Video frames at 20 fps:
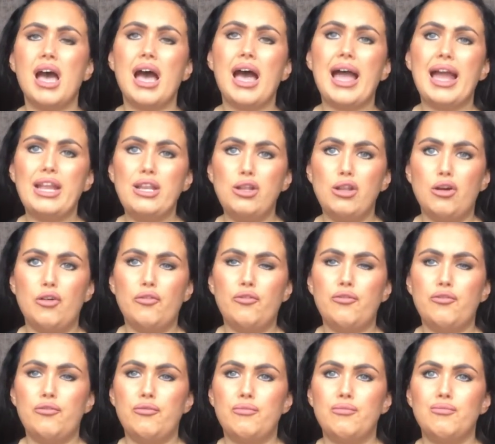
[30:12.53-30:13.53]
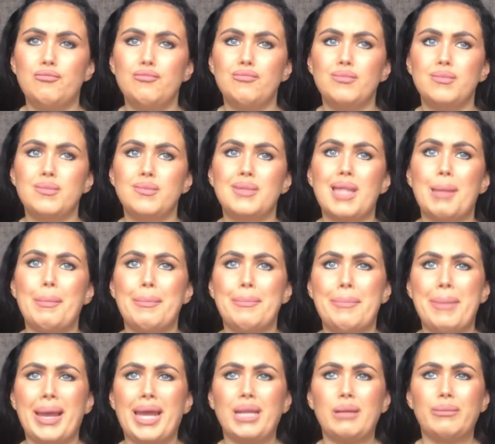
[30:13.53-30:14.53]
I love that
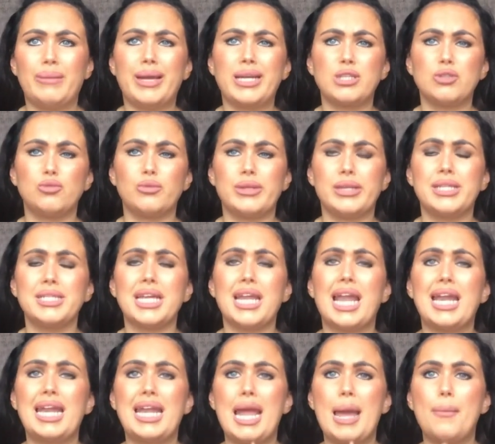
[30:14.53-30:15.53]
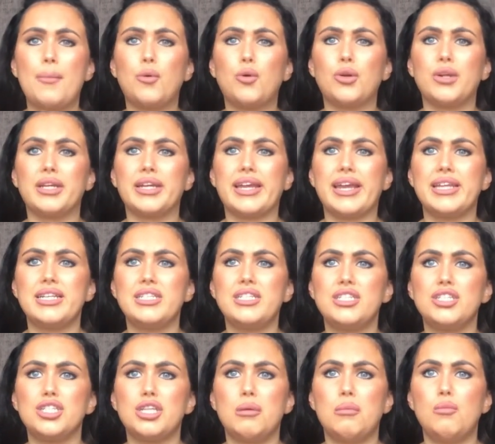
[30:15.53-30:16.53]
Pick and Mix range, and I am going to get
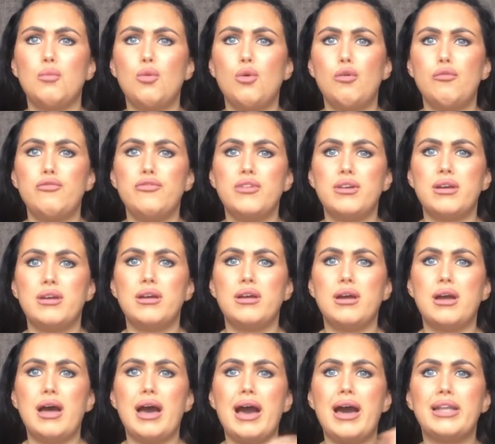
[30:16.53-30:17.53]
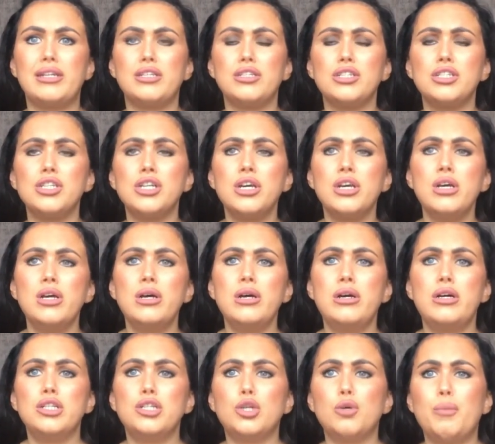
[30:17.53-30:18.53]
some more of the handles.
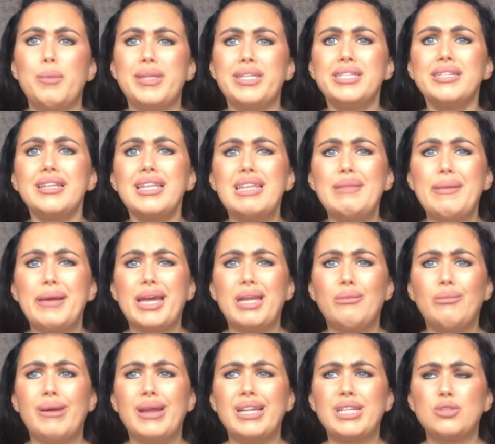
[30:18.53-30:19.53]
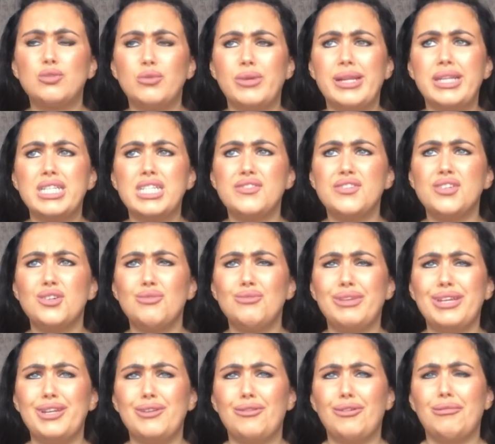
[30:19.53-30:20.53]
So, basically, the Pick and Mix range, if you don't
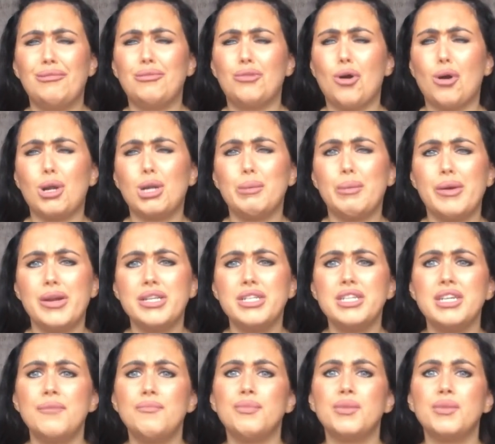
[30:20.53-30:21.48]
really know what I'm talking about,